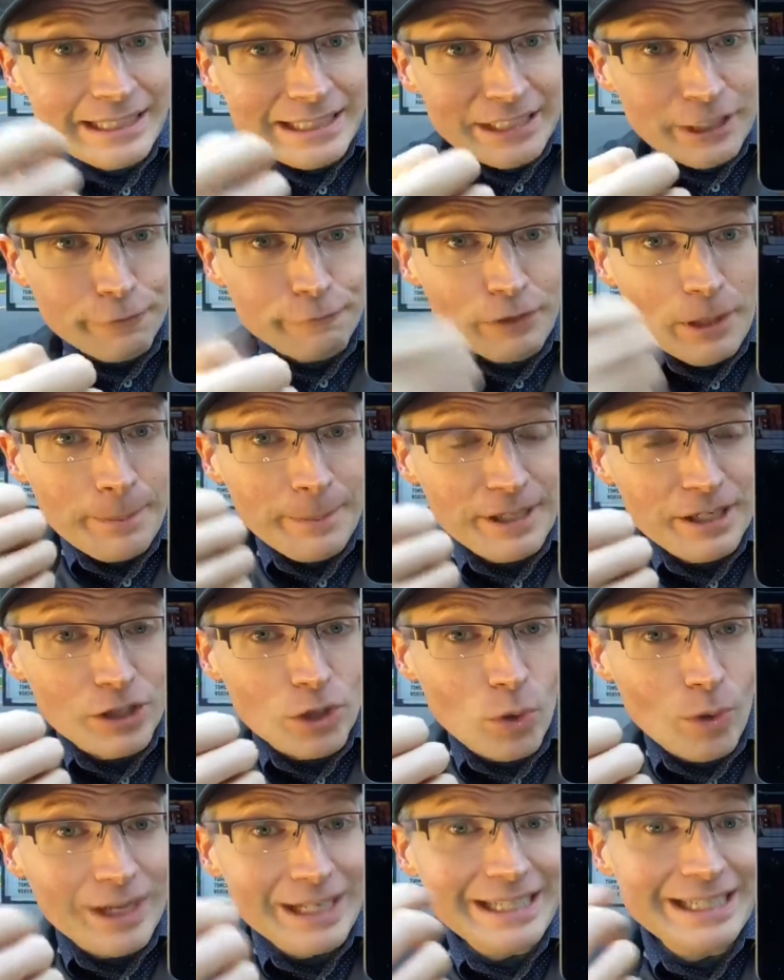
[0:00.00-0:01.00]
You're flipping a
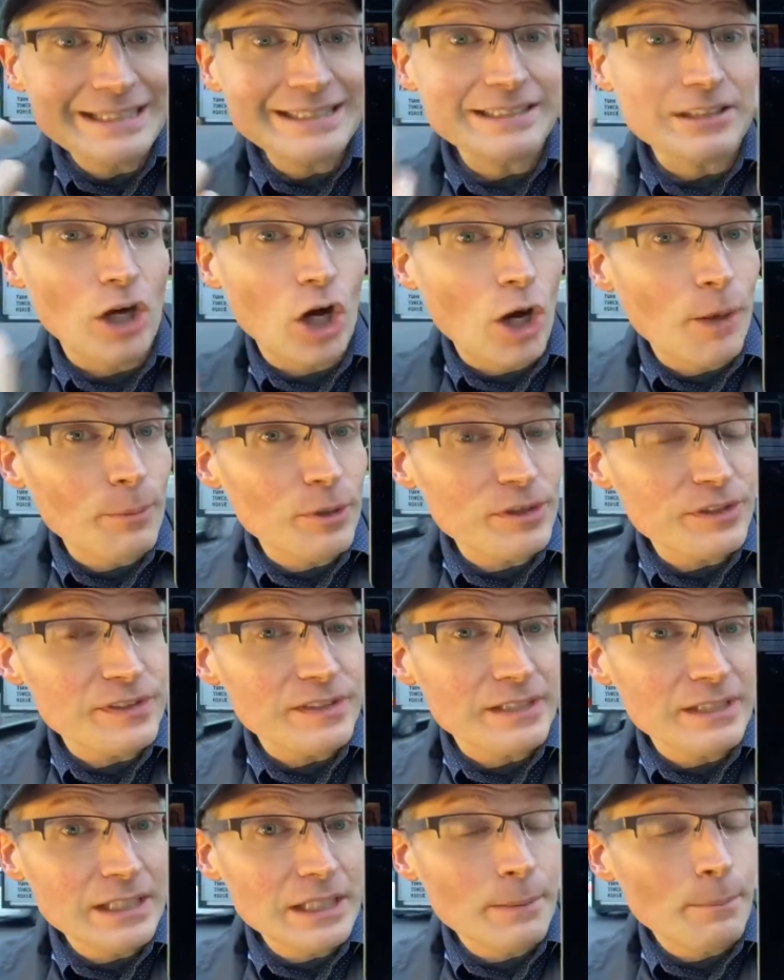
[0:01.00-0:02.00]
coin, it's
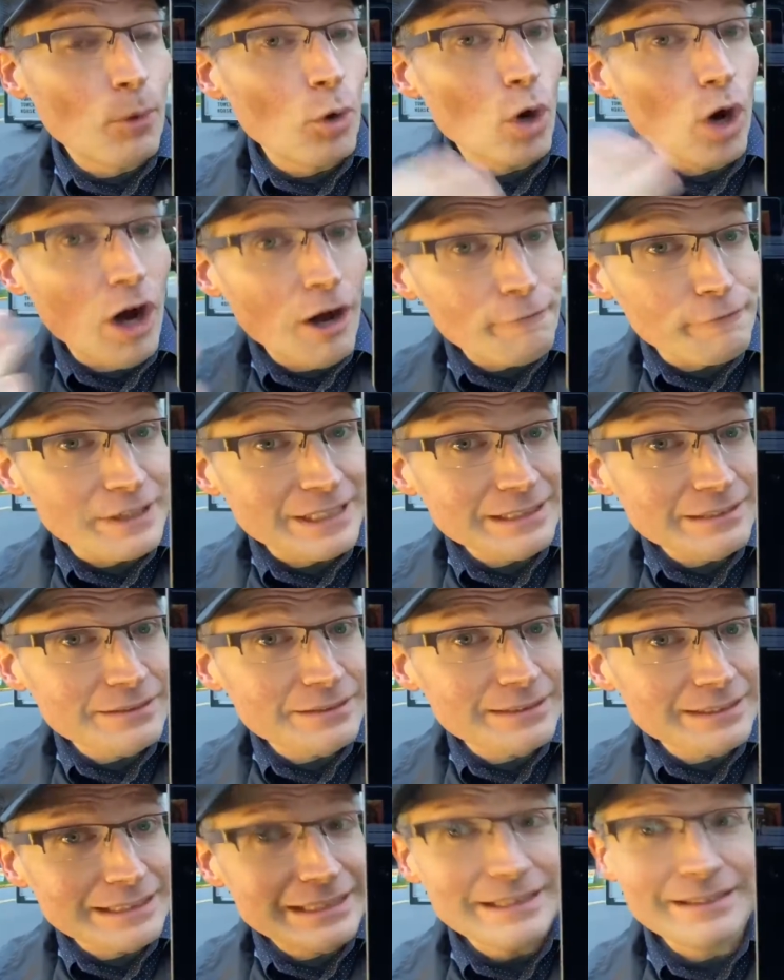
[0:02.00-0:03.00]
almost more often
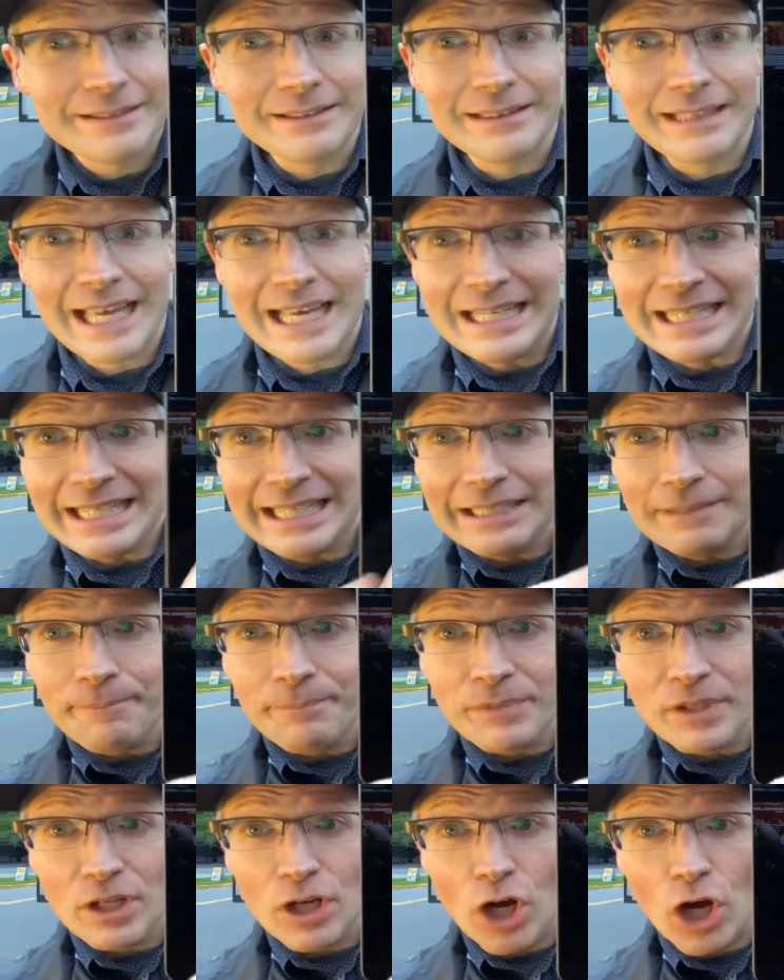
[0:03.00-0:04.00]
landing
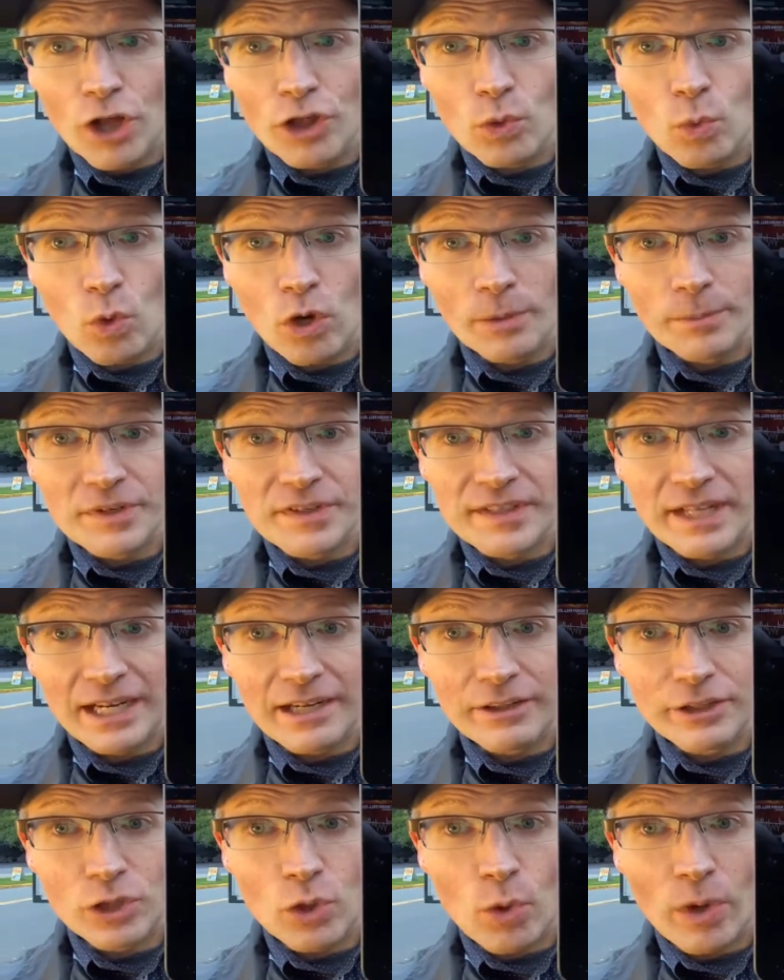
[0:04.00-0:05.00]
on the warmer side
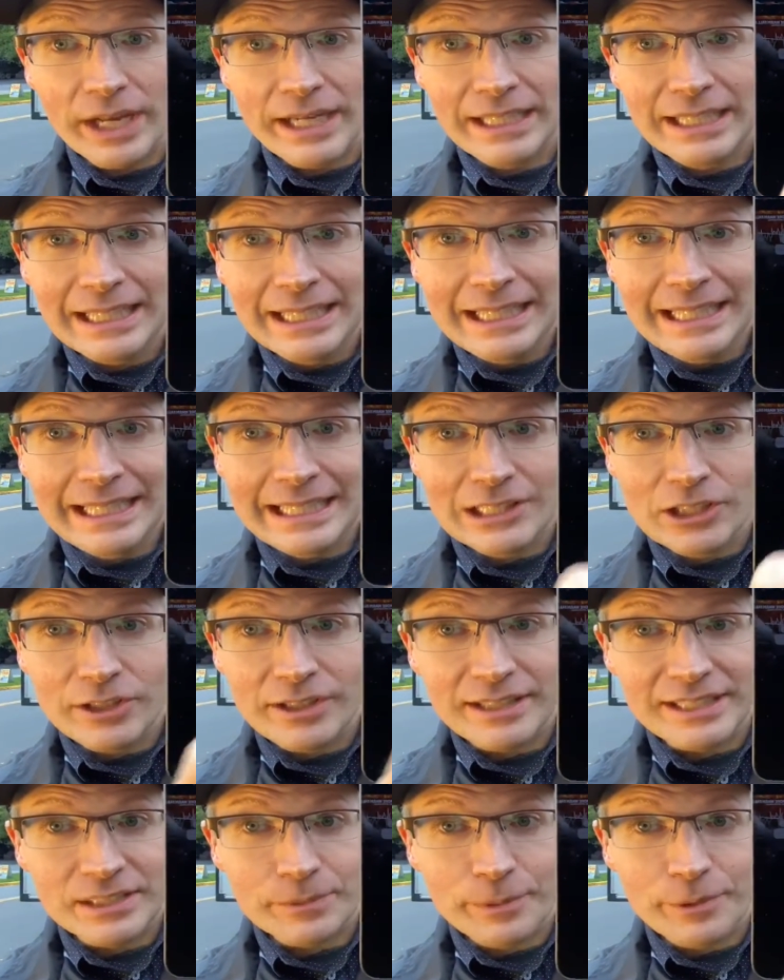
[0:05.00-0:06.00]
of the coin. Look at
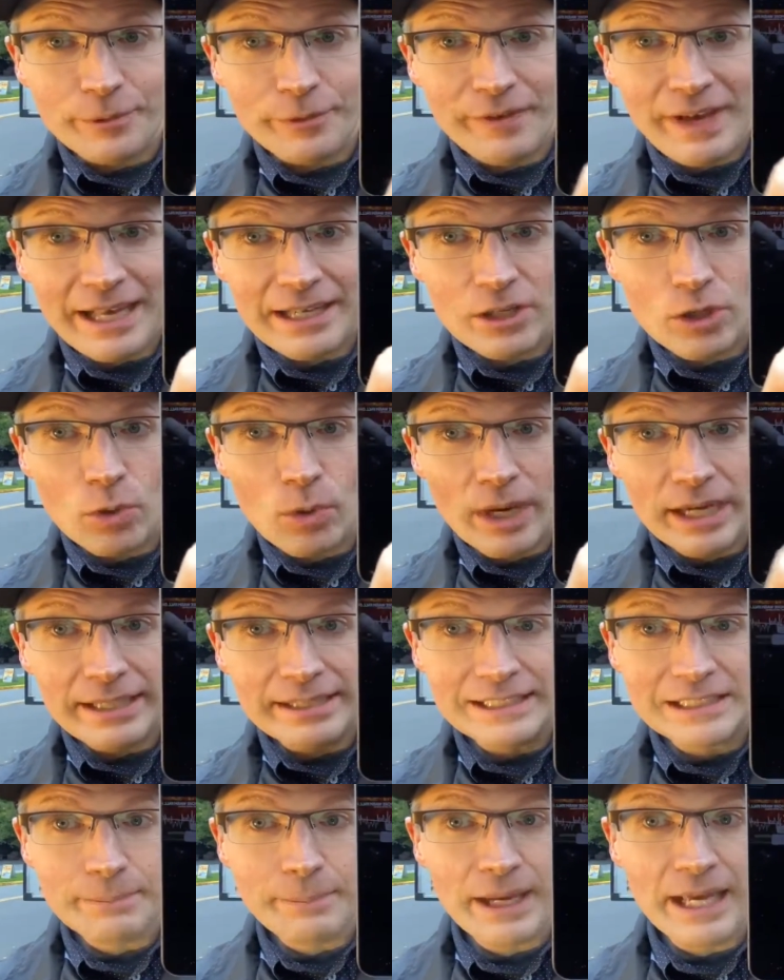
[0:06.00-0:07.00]
this. I mean, we've had quite a
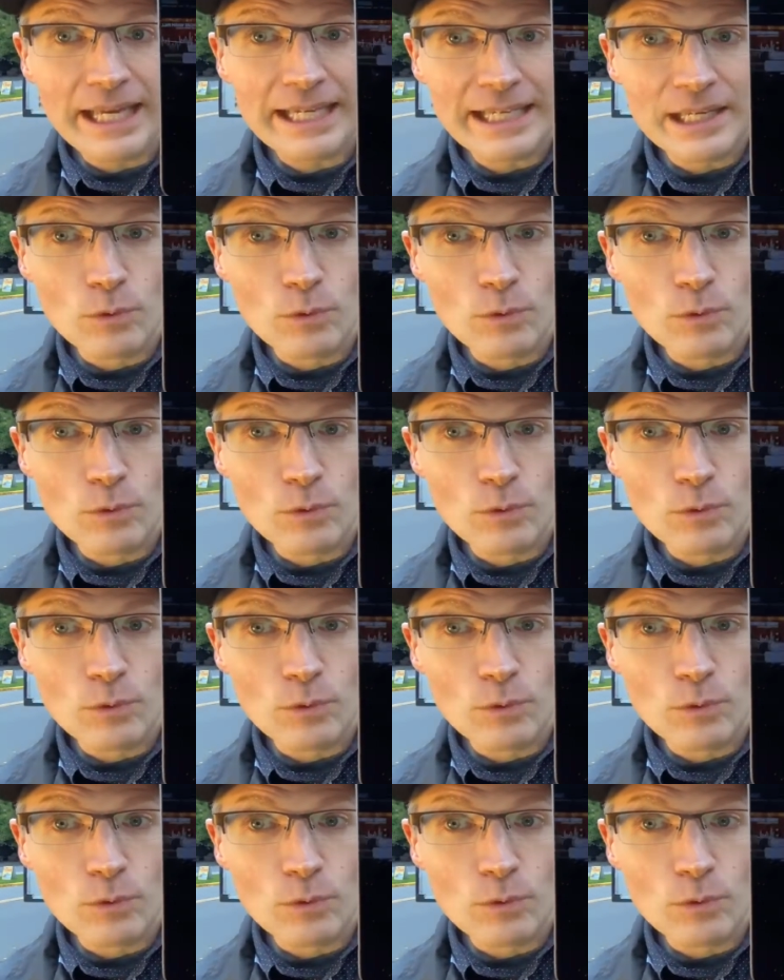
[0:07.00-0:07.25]
spike in